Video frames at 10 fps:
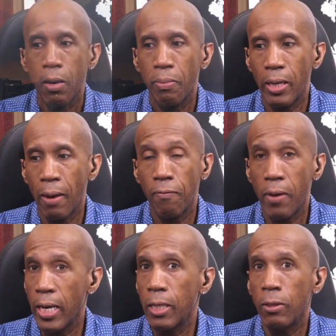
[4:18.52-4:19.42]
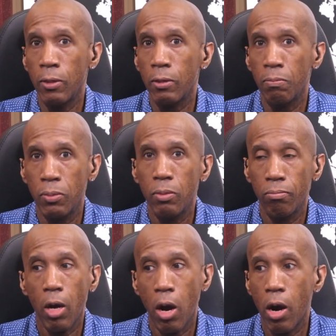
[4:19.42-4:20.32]
But I'm finding
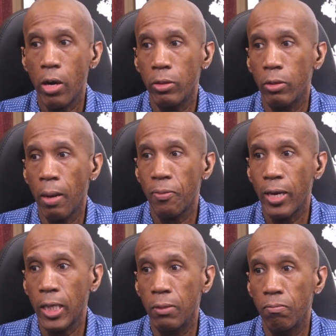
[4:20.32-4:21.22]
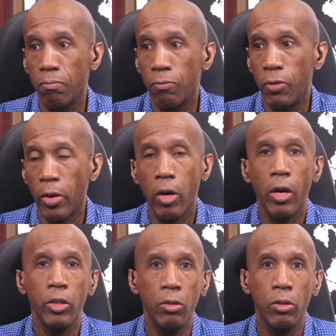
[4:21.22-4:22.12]
it very
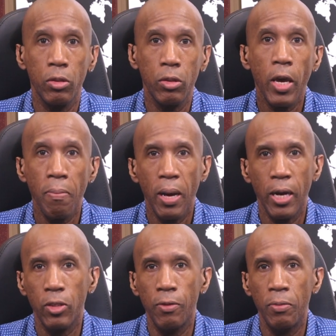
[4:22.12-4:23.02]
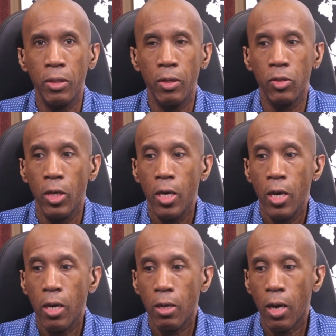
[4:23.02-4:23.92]
hard to stay positive because
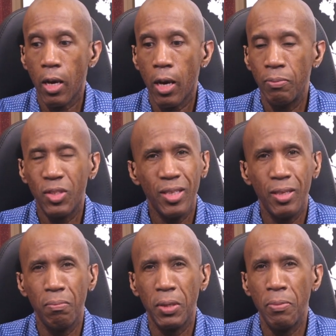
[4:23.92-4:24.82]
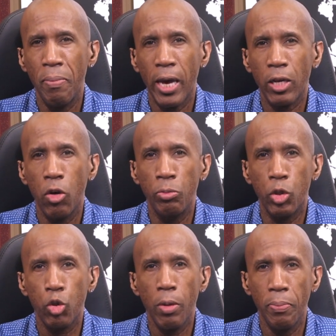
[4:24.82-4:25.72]
I'm seeing people back
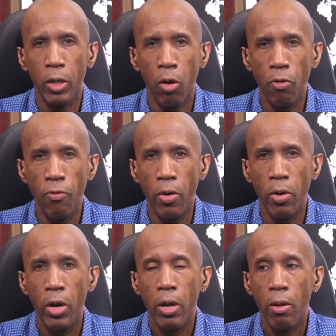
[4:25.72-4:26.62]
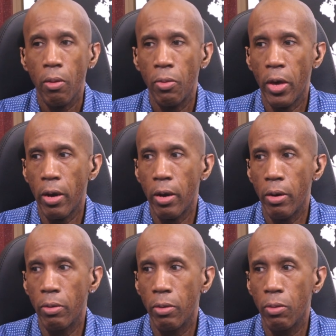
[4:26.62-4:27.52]
home tripping over
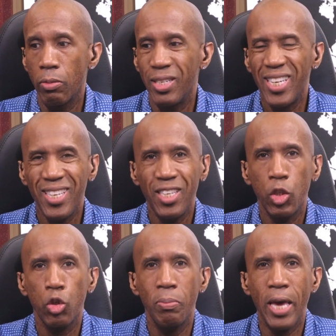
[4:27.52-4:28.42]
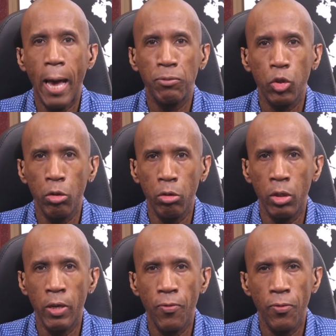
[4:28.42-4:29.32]
their need to be
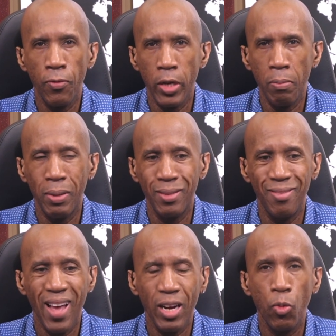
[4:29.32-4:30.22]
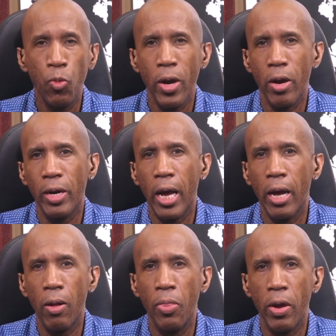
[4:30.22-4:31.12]
absolutely free, but not aware on
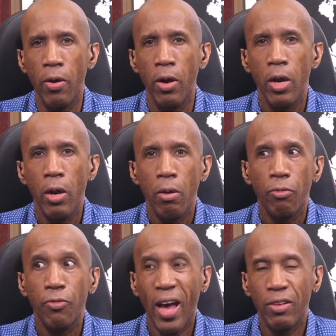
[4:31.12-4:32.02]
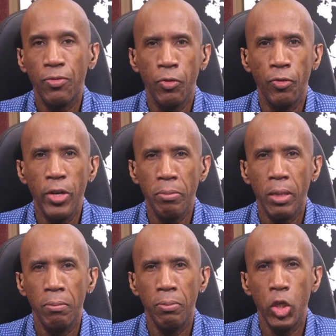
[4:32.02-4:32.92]
how their fight for freedom
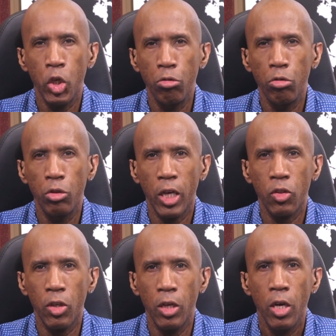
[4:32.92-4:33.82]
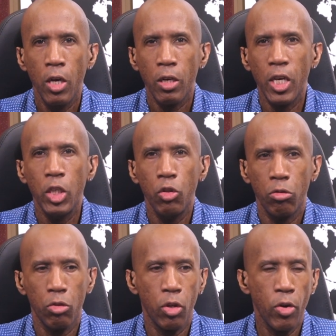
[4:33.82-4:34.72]
can be used as an
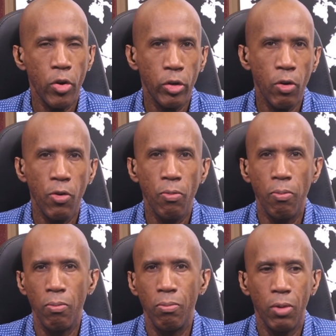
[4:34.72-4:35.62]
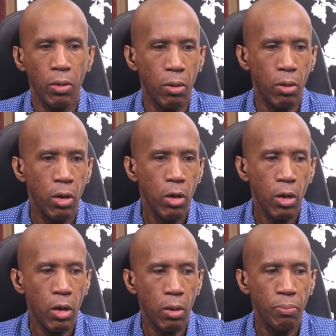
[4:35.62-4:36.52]
internal
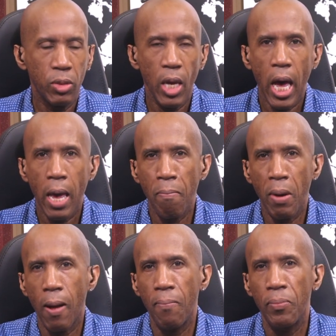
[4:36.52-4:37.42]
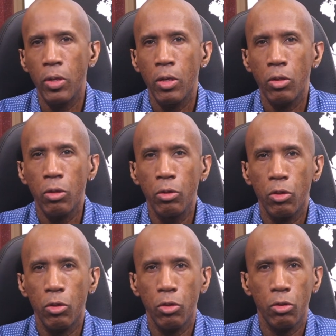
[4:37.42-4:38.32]
time bomb to
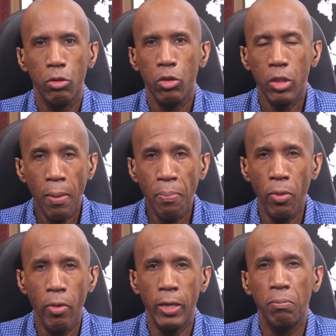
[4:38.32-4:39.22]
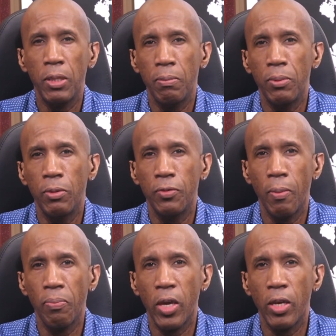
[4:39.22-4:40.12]
separate people
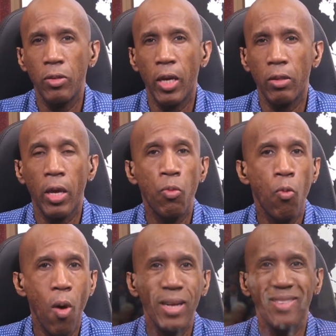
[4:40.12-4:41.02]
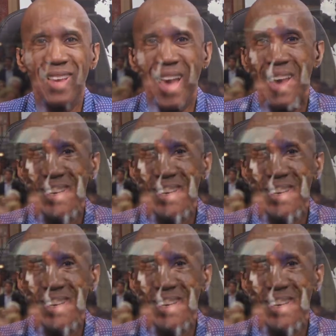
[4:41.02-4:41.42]
from things that they once had